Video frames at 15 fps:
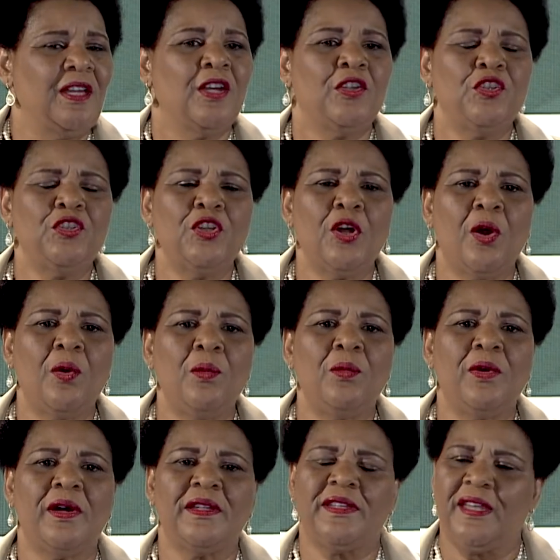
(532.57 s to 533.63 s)
No
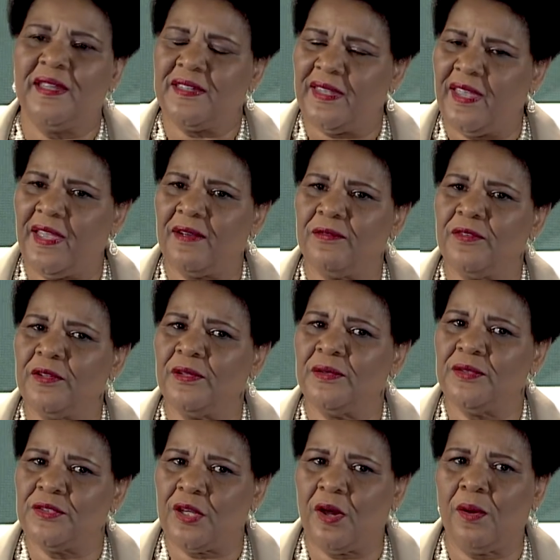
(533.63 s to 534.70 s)
one had ever
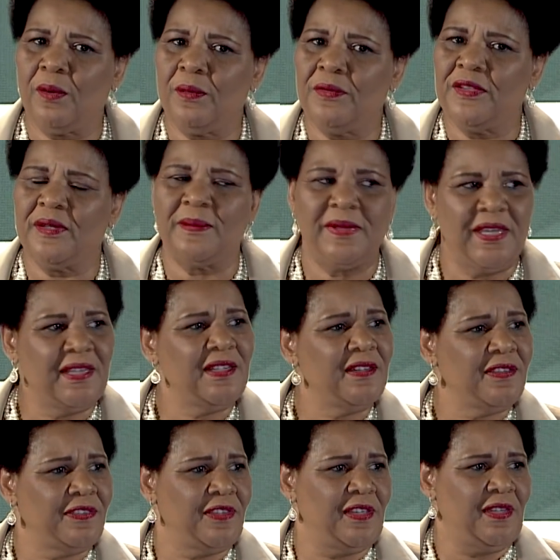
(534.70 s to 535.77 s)
told them
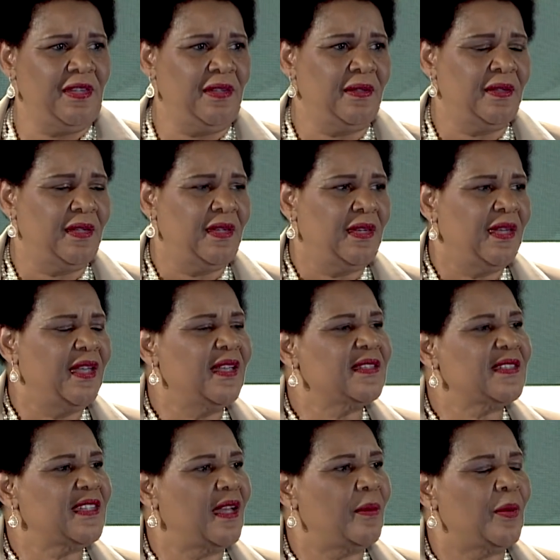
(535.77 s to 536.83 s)
anything
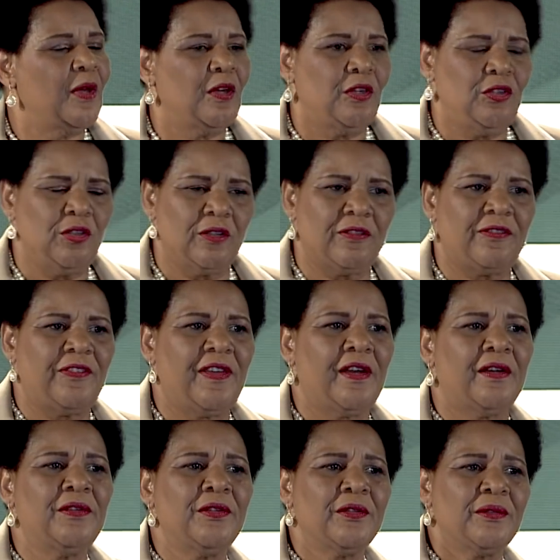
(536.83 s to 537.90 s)
except you're a
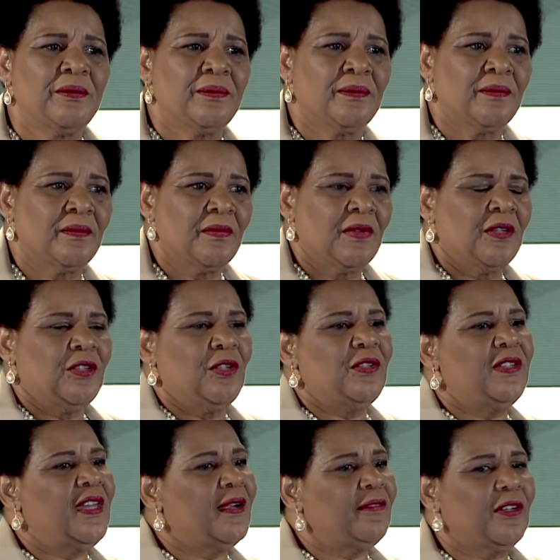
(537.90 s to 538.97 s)
failure. You're
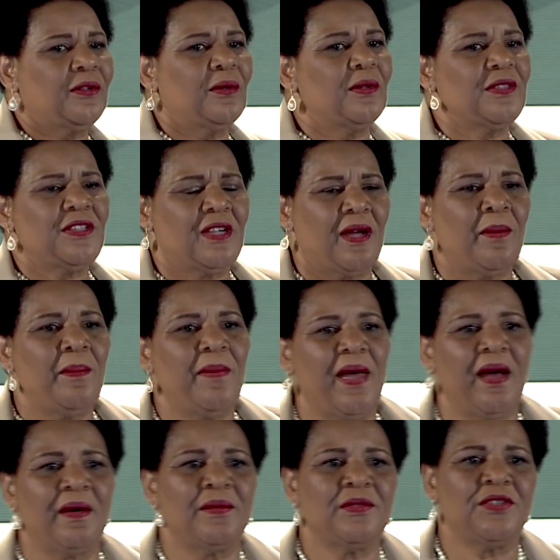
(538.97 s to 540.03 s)
never going to
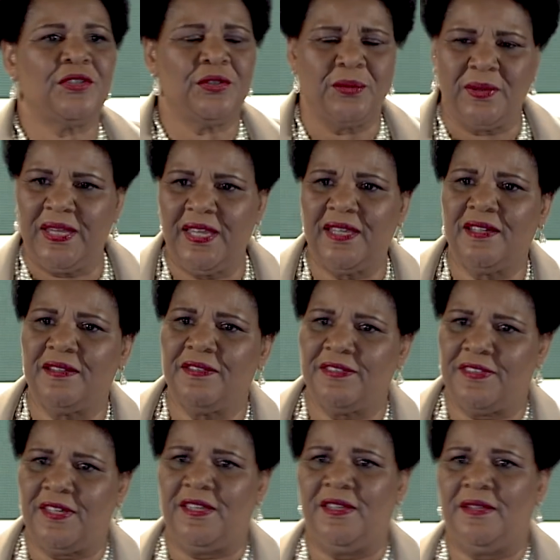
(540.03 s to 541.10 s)
amount to
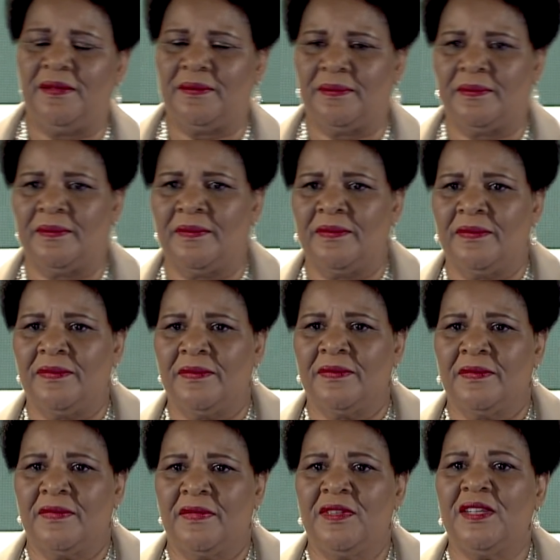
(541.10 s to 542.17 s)
anything.
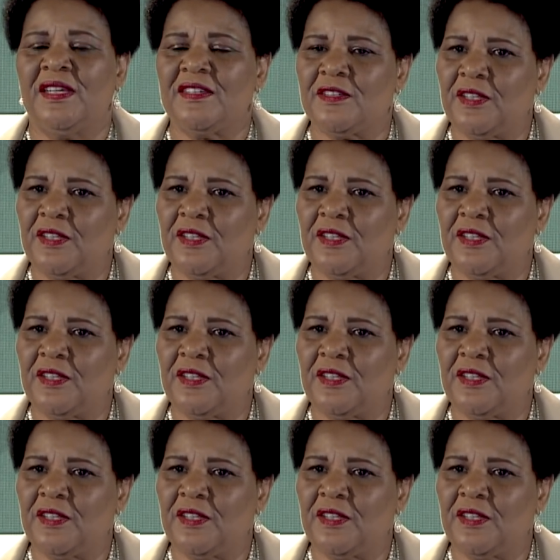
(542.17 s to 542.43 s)
It's